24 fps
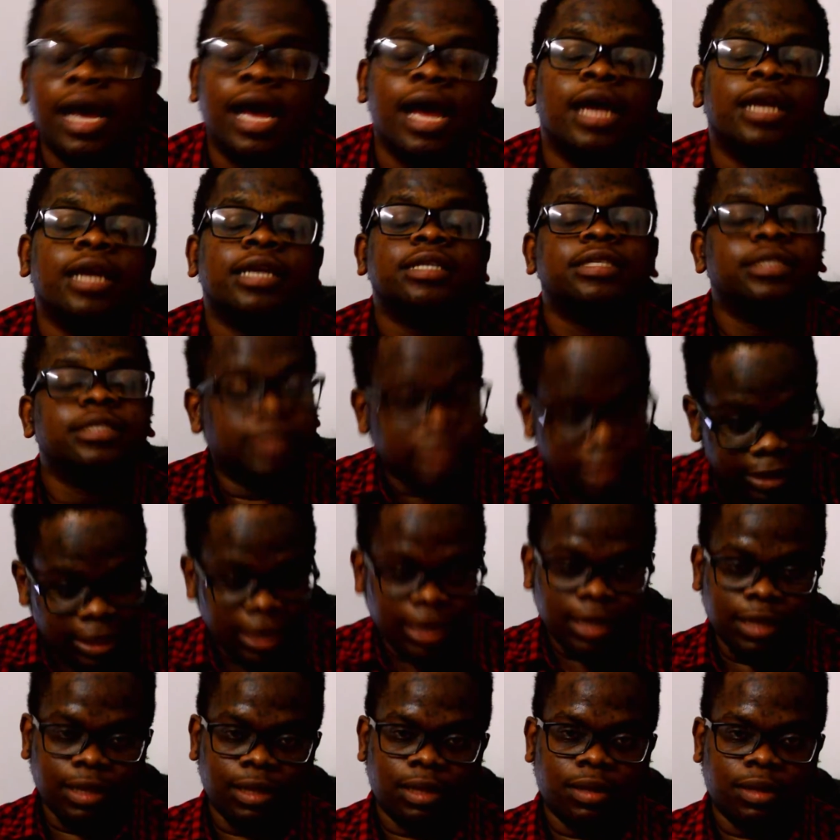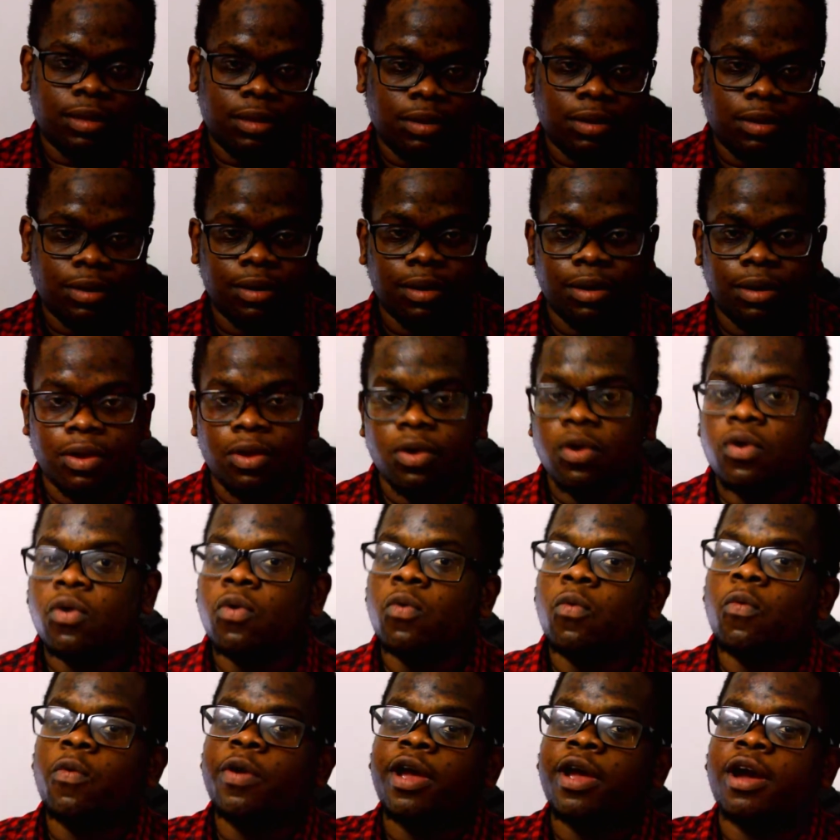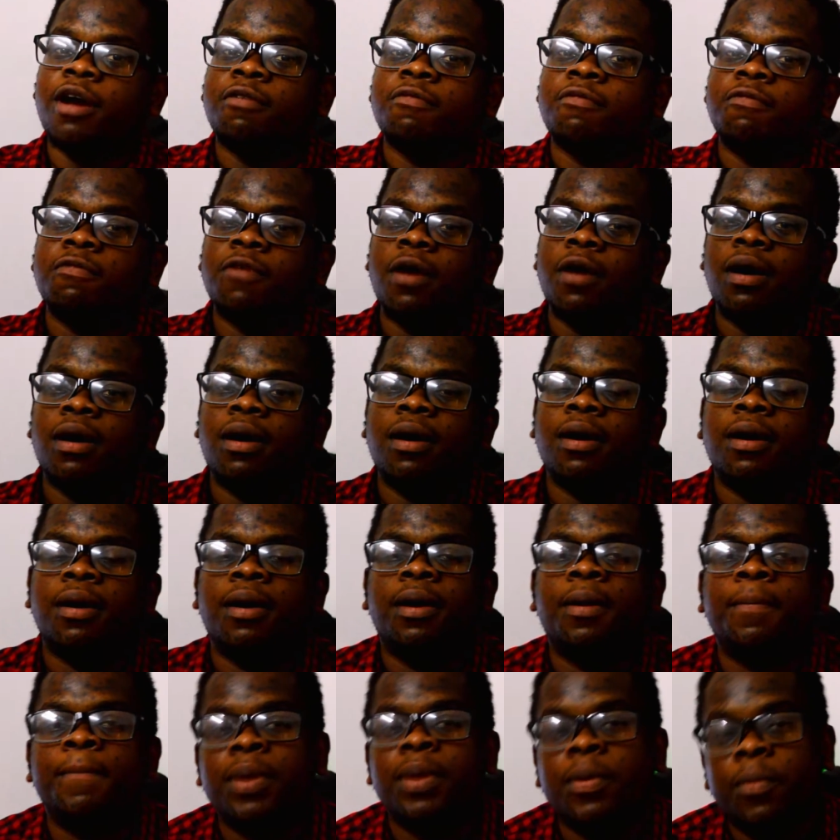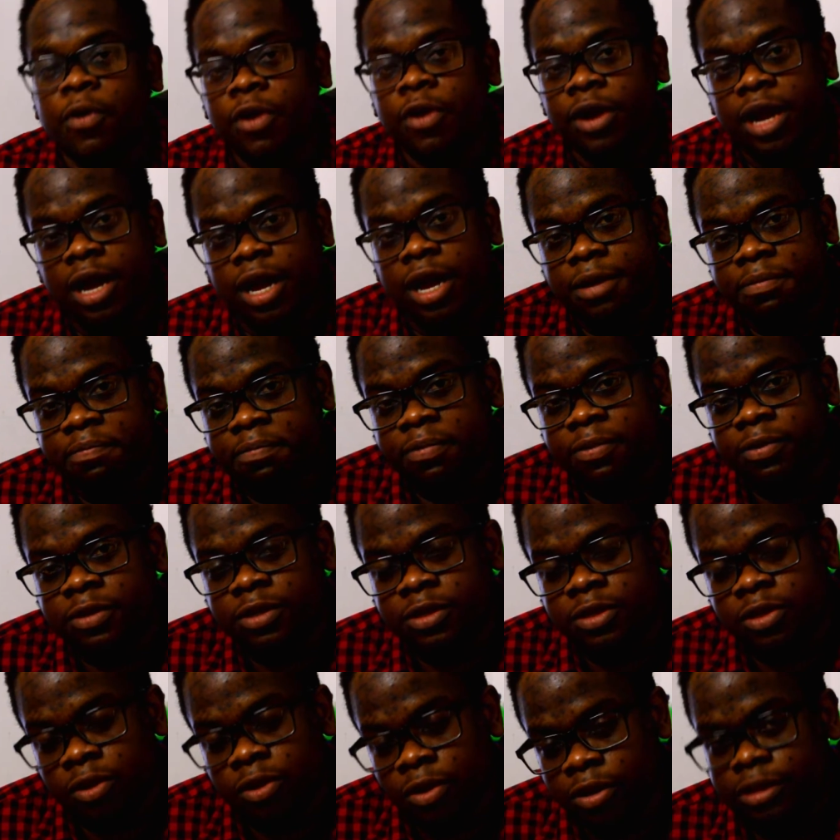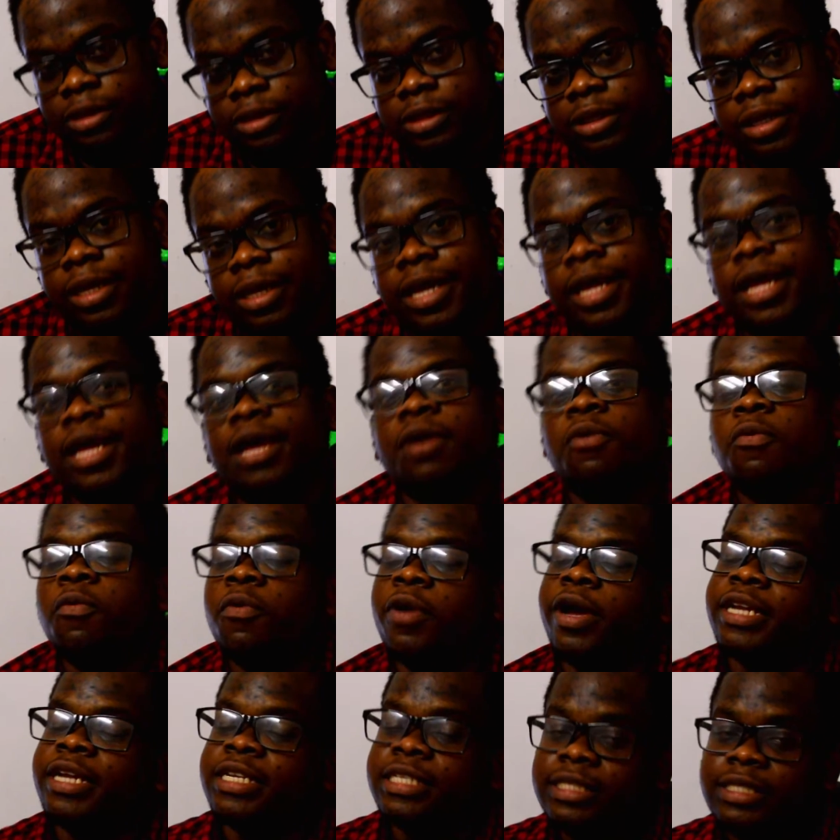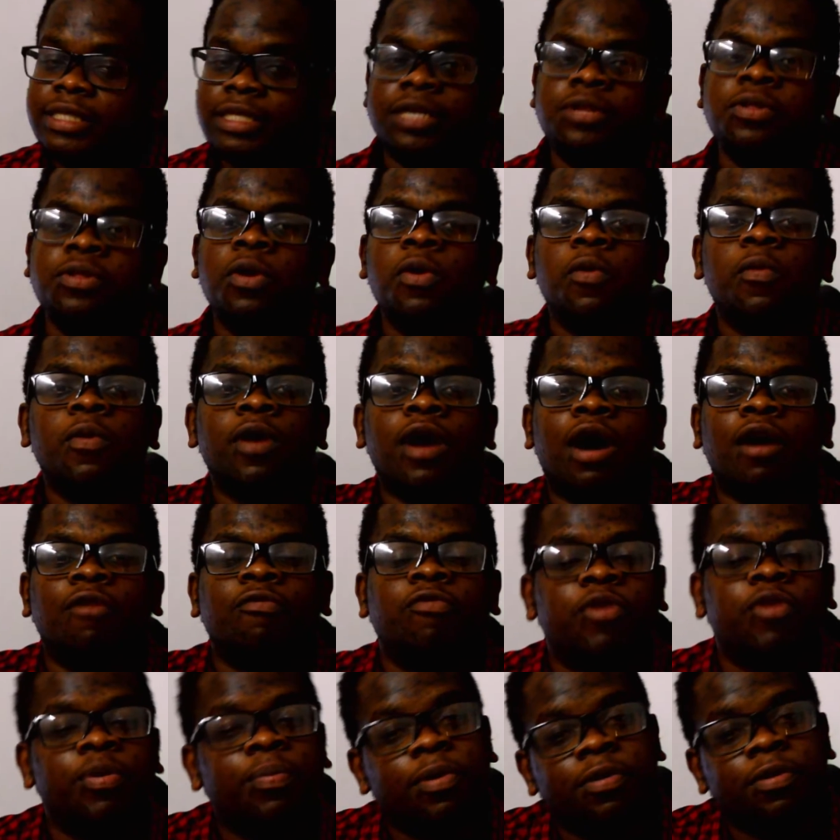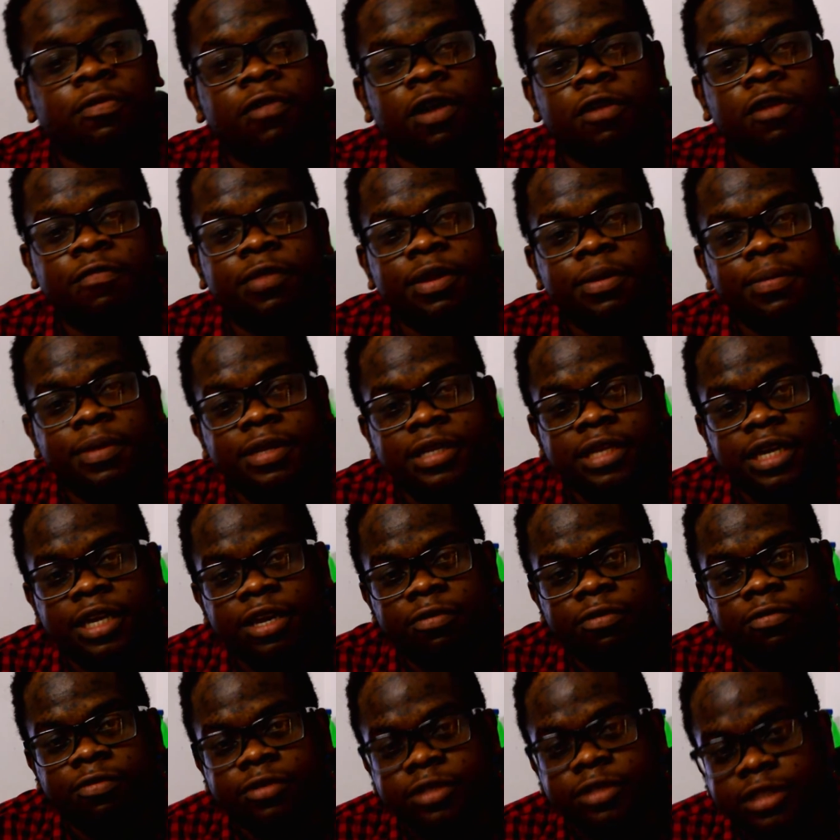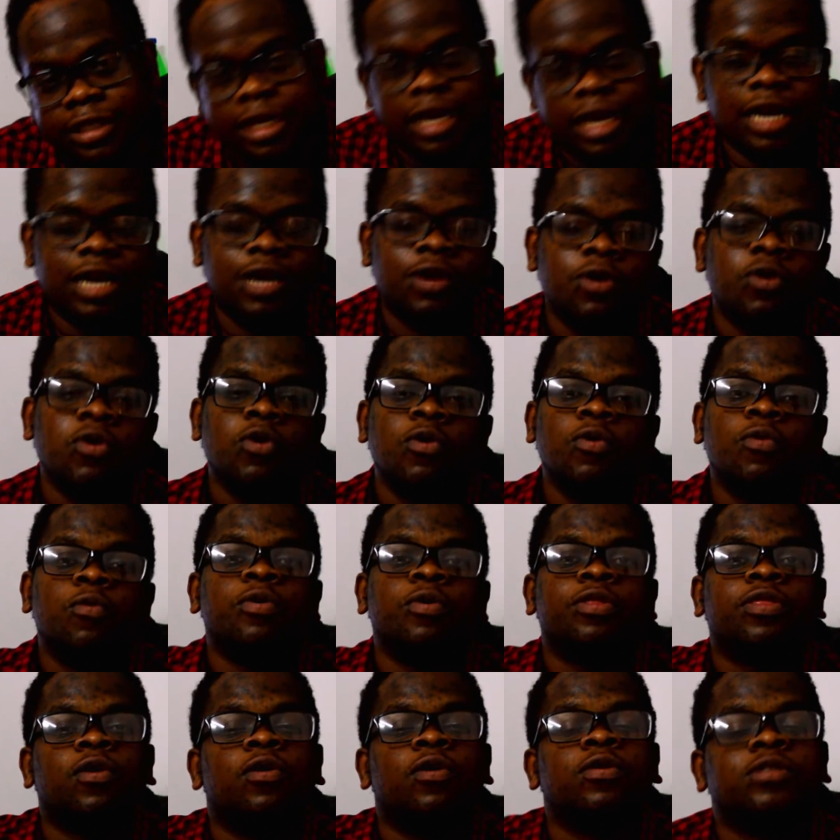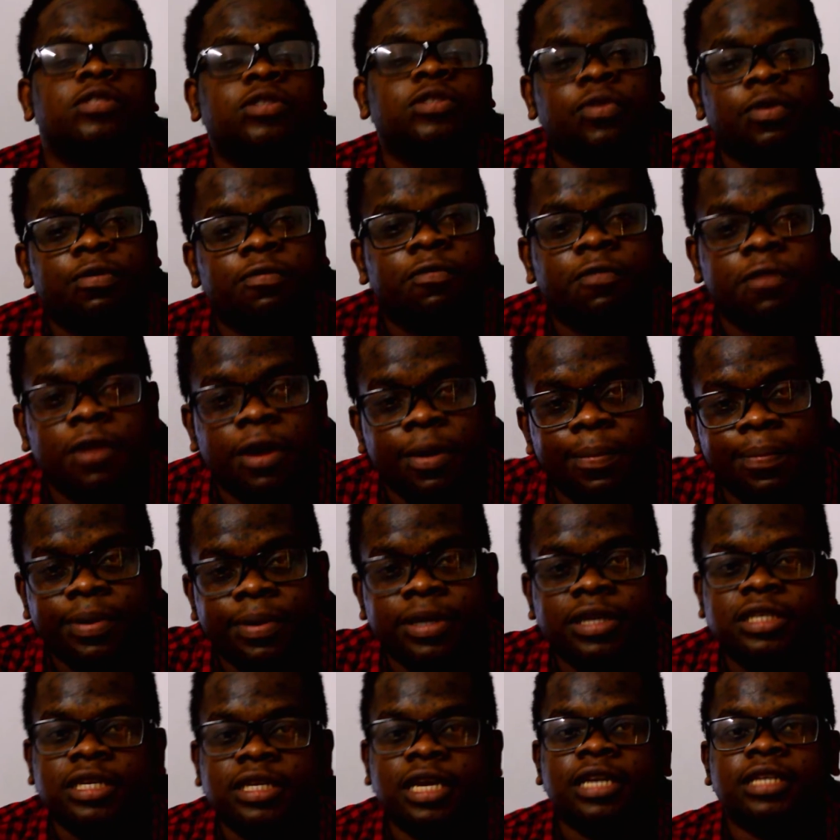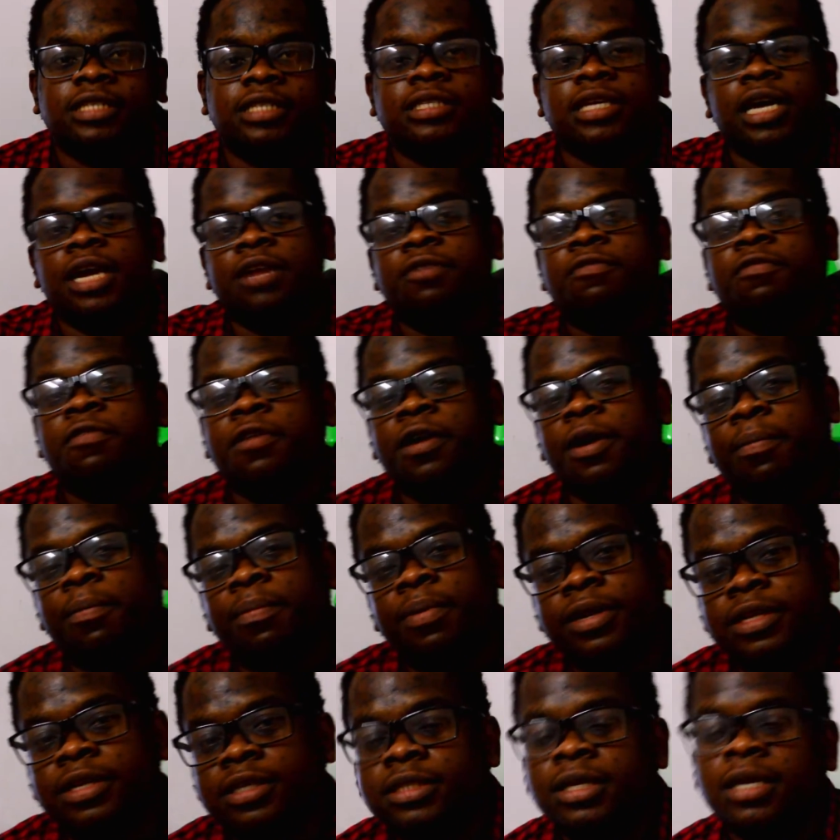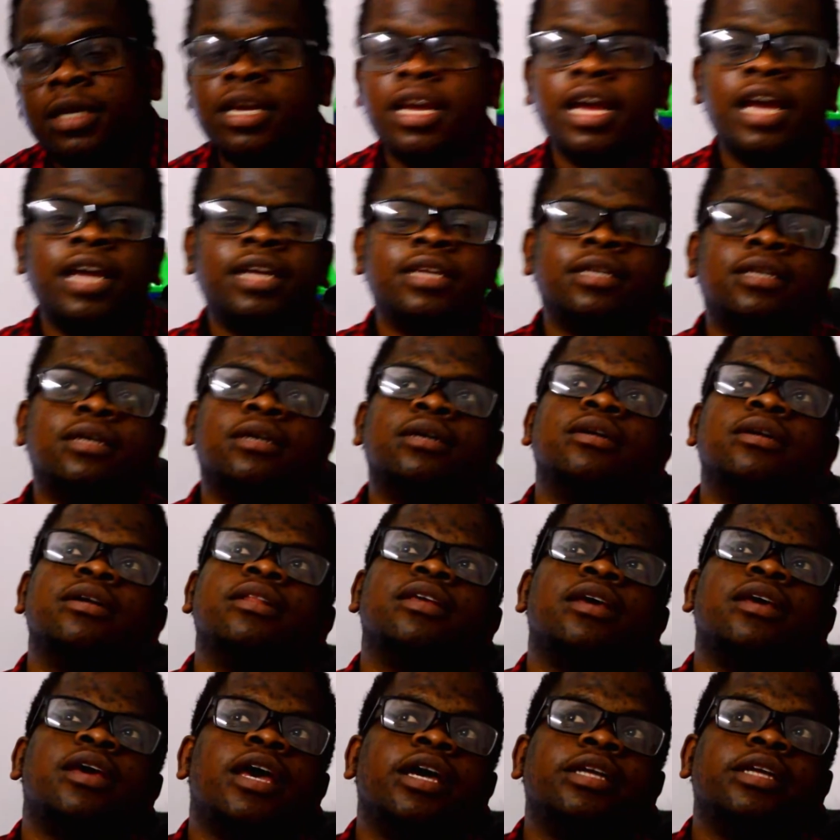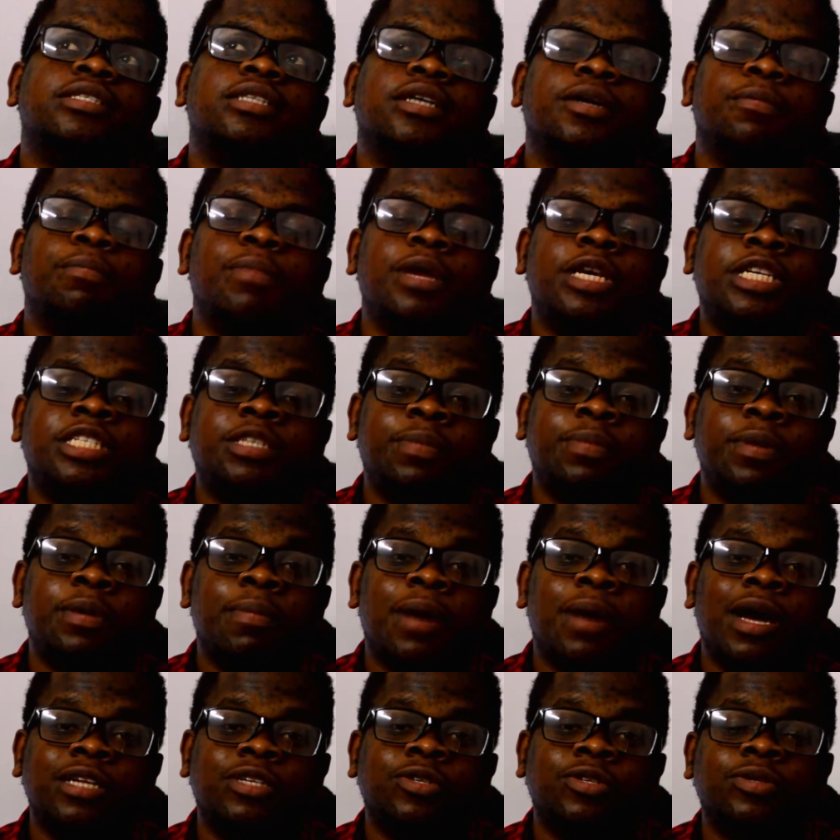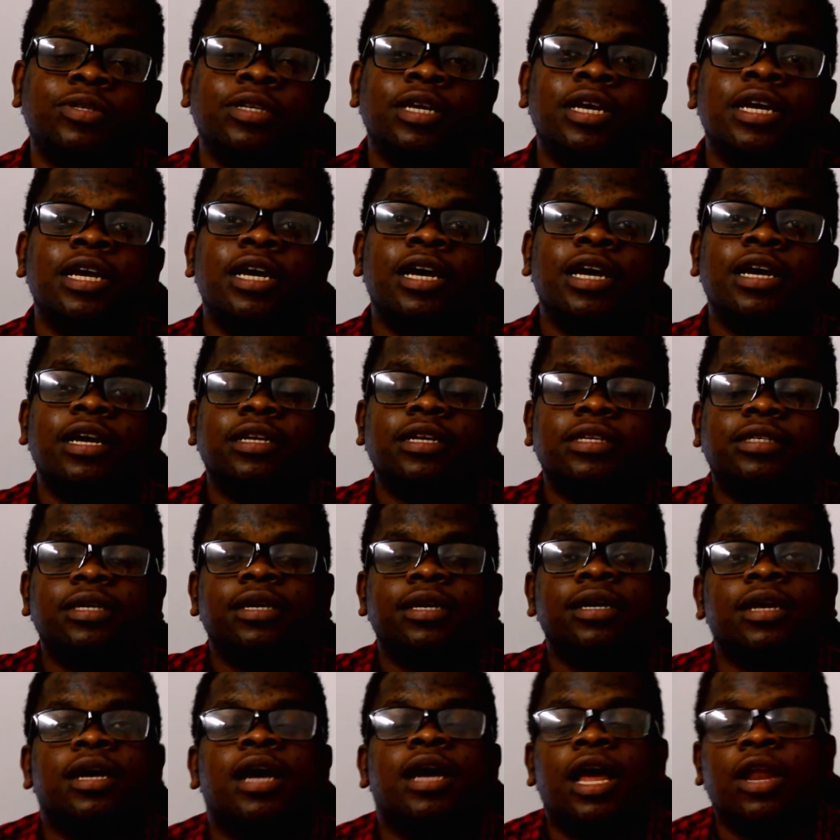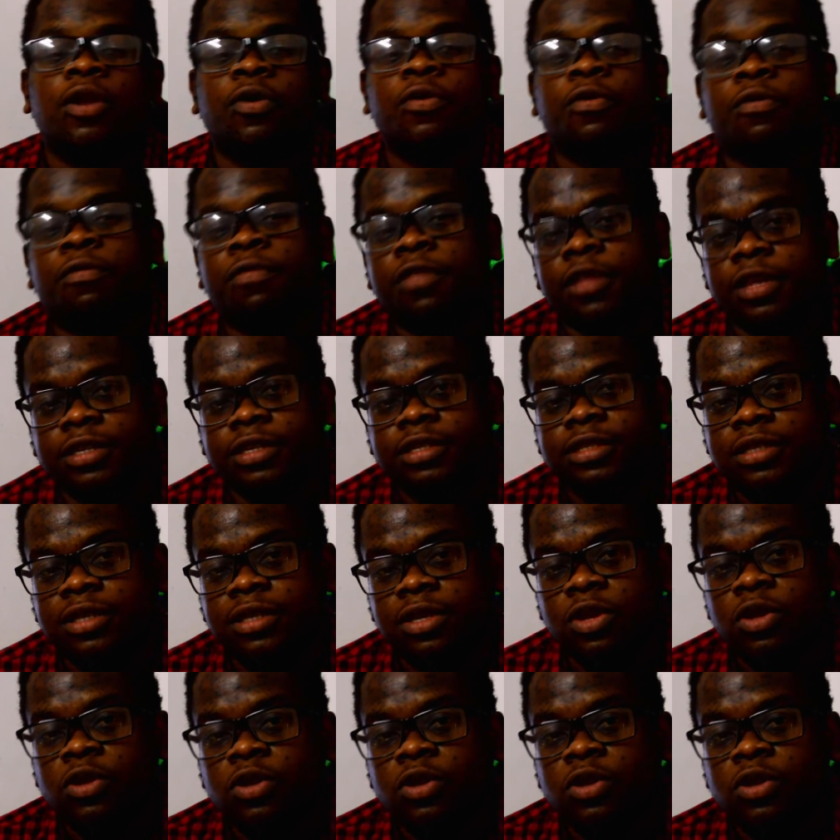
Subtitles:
and still we have memory card slot, and still we have 3.5mm earphone jack with on-screen fingerprint and side fingerprint, and the hectic Bixby button, and a lot of things.